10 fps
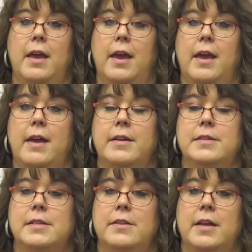
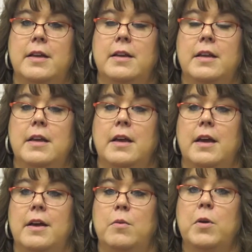and then
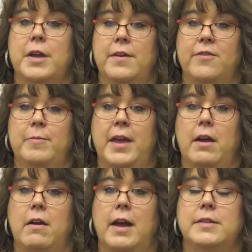working from
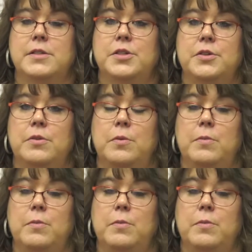there as to